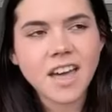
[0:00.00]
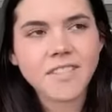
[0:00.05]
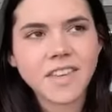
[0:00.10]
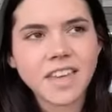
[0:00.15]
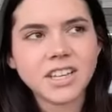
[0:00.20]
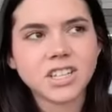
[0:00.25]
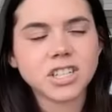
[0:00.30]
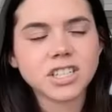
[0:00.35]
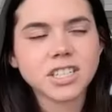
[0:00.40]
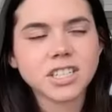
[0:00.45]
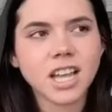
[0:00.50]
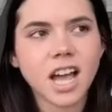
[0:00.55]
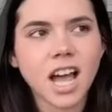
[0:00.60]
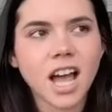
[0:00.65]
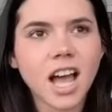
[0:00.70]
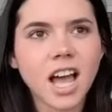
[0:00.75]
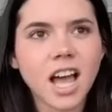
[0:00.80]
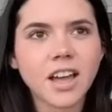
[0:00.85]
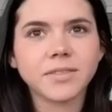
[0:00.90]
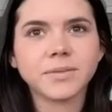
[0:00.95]
they just
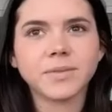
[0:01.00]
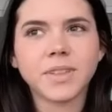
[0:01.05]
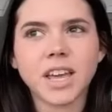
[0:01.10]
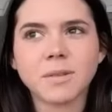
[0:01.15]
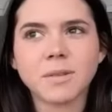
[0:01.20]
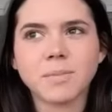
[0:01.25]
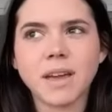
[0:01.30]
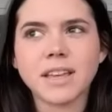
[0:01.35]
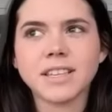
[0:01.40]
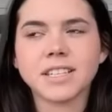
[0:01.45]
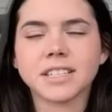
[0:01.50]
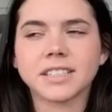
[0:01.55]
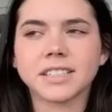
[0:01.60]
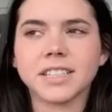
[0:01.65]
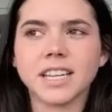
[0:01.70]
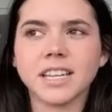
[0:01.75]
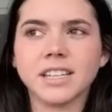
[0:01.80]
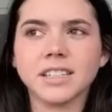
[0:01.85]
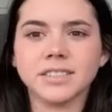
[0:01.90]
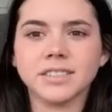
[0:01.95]
like
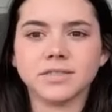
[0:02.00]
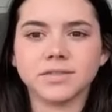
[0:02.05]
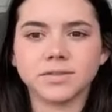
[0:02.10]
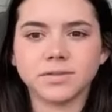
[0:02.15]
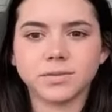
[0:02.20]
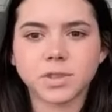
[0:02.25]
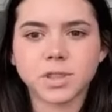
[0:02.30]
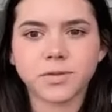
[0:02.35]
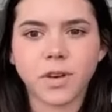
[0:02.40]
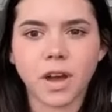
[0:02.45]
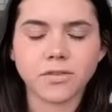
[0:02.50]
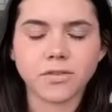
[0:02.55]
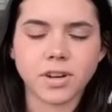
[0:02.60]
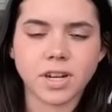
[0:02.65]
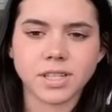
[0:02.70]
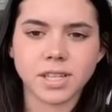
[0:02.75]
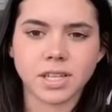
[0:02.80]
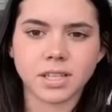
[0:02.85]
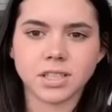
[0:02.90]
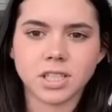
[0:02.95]
basically
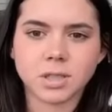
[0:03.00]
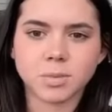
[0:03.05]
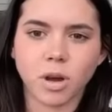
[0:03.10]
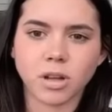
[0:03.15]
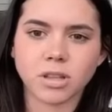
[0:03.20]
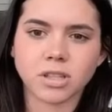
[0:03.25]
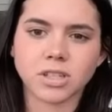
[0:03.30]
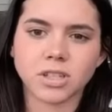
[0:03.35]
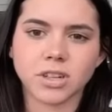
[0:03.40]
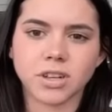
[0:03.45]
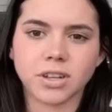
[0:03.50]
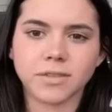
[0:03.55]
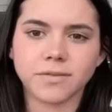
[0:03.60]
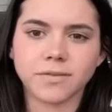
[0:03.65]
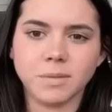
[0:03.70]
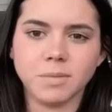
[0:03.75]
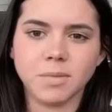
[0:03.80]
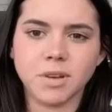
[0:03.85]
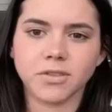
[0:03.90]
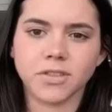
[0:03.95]
fundraise and sponsor
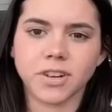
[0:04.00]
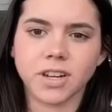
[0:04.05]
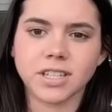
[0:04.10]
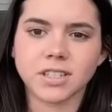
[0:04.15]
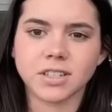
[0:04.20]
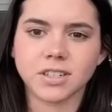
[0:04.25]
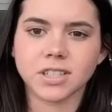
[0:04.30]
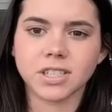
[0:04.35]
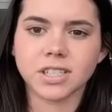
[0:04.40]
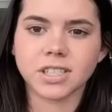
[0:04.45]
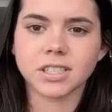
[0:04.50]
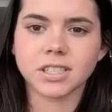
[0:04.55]
female racers.